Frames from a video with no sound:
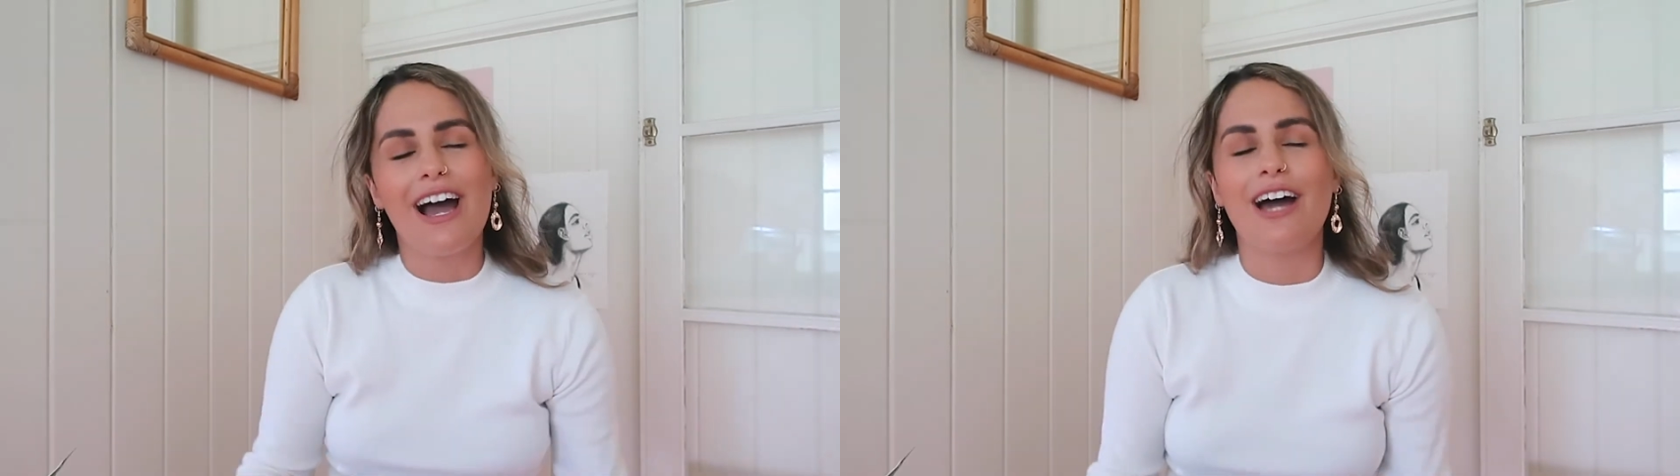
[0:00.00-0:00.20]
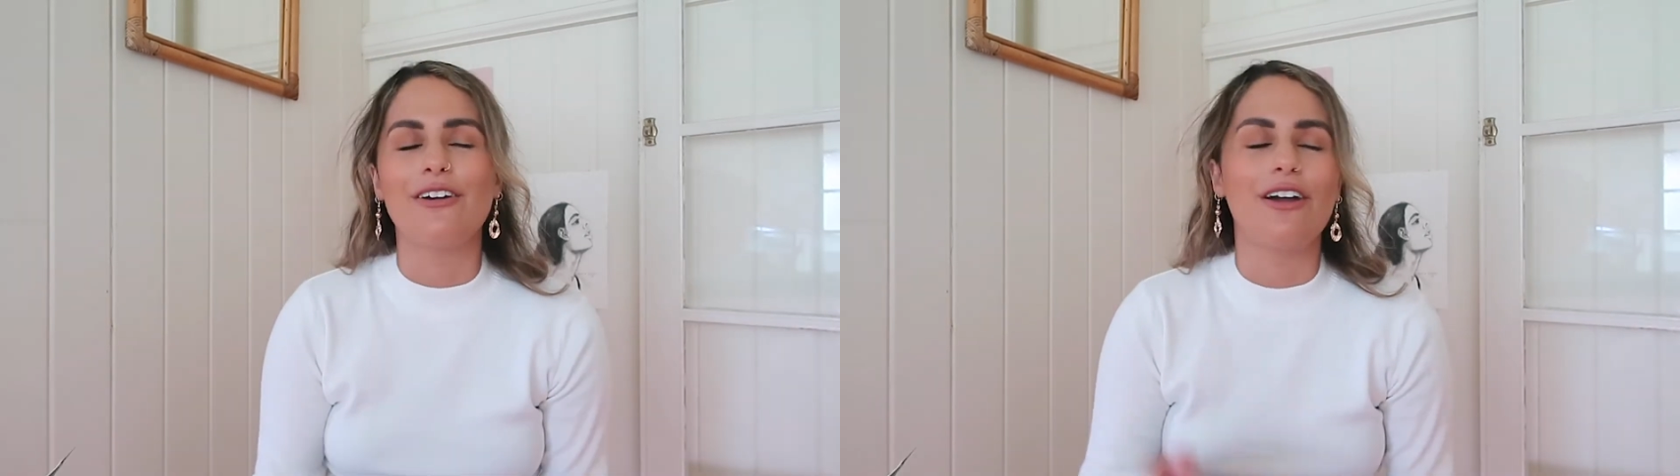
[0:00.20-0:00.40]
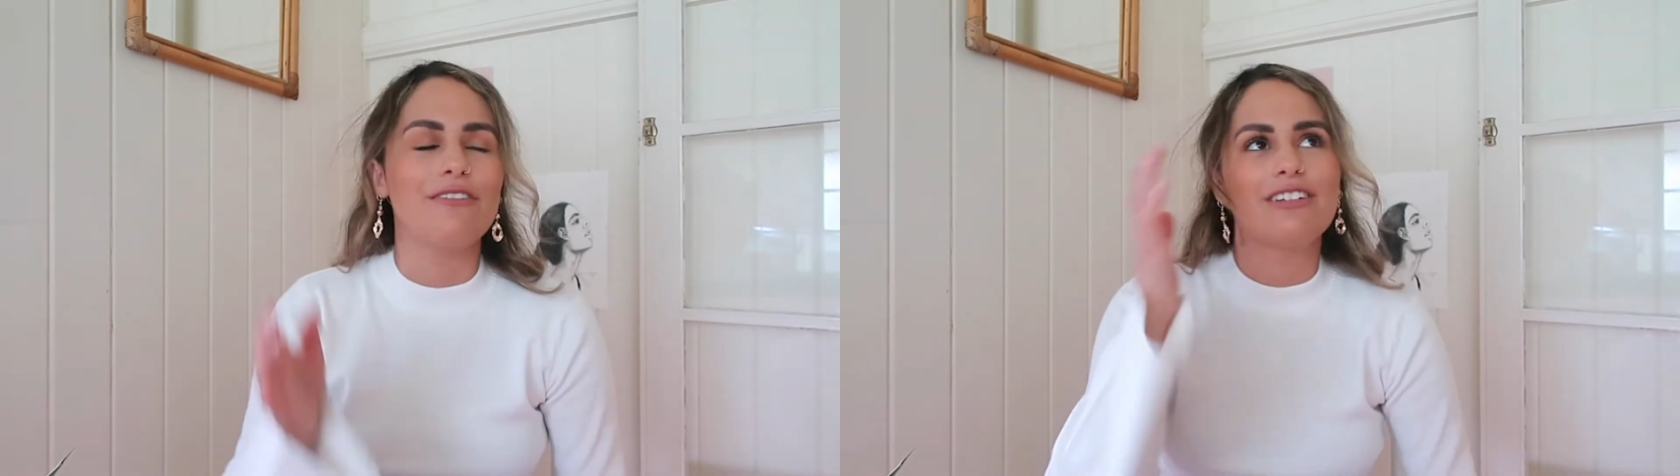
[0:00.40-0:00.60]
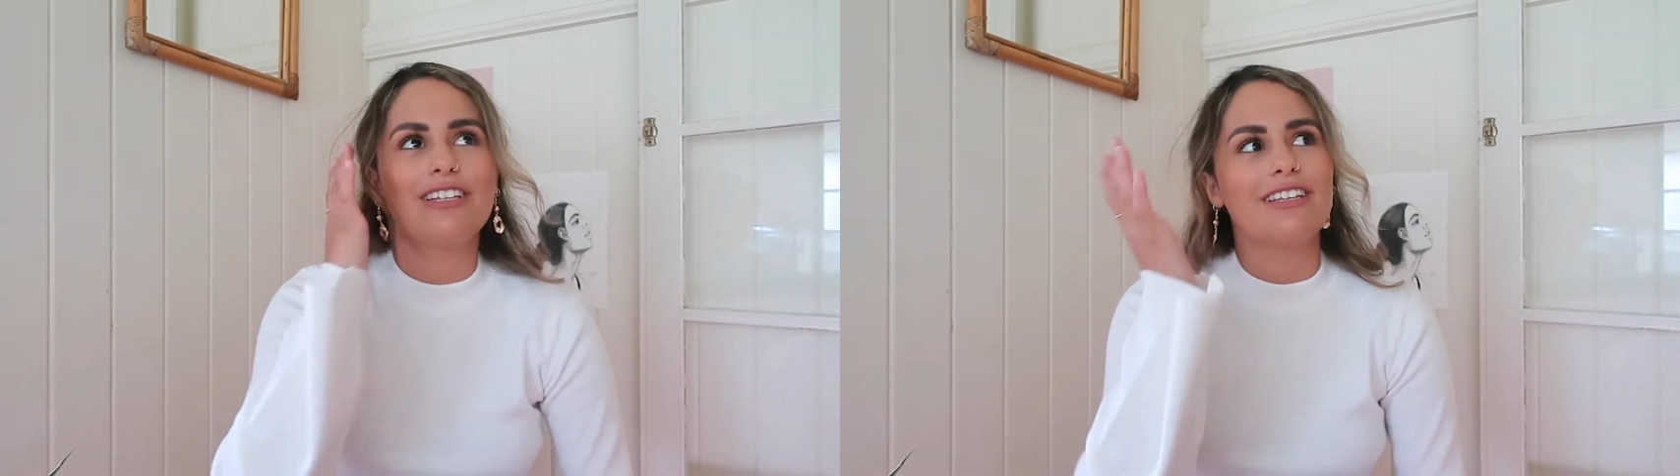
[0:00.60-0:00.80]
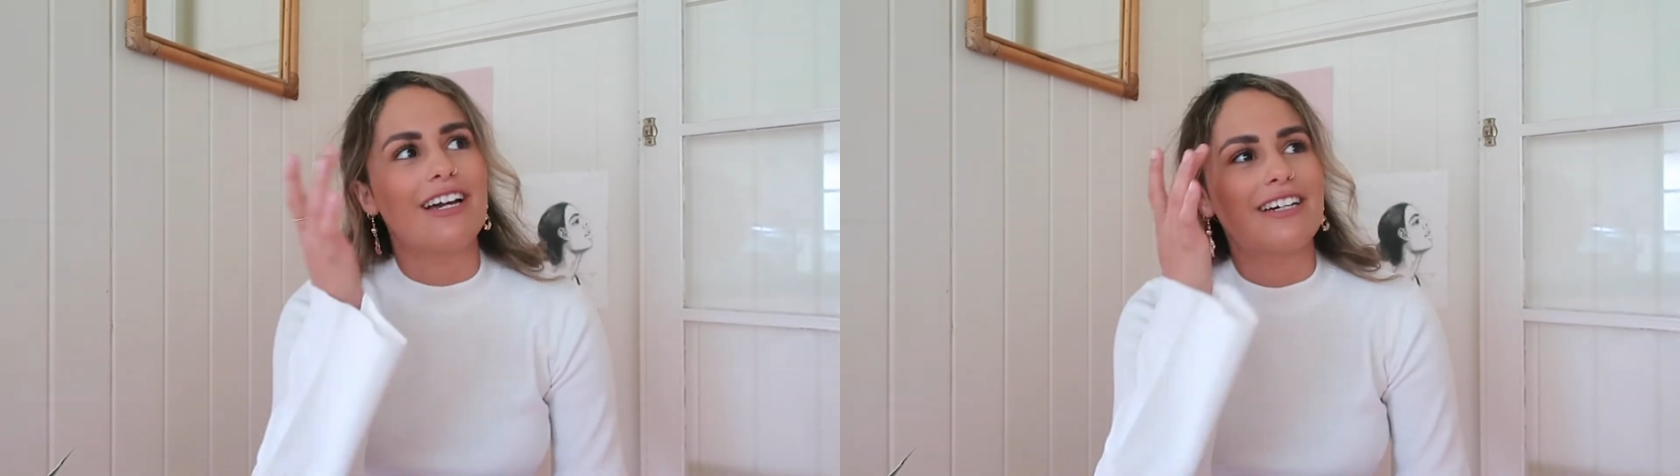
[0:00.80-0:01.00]
I know I
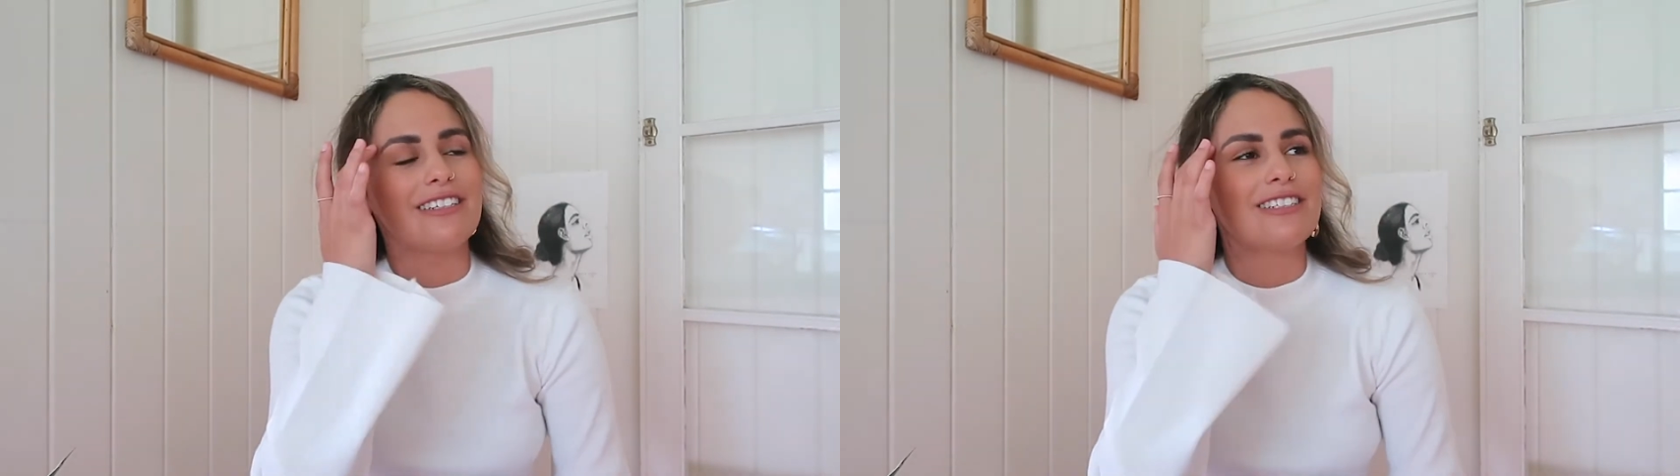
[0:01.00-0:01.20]
really like